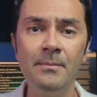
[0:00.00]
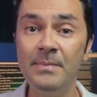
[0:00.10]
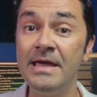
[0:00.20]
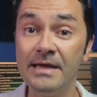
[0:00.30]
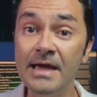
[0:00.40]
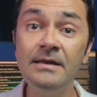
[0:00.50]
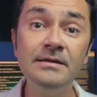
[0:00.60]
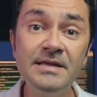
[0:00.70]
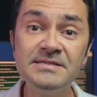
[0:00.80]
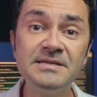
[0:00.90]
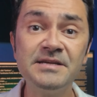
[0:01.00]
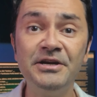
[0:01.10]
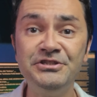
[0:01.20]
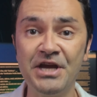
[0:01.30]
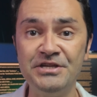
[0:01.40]
Make any
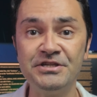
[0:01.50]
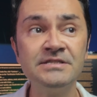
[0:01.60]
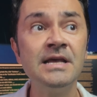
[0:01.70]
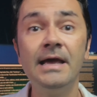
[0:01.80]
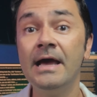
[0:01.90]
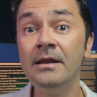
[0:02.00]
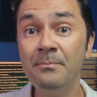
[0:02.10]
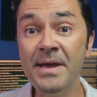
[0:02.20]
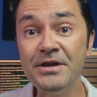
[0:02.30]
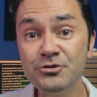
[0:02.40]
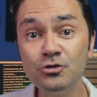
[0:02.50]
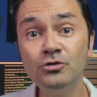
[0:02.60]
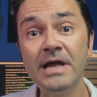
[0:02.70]
necessary changes and make sure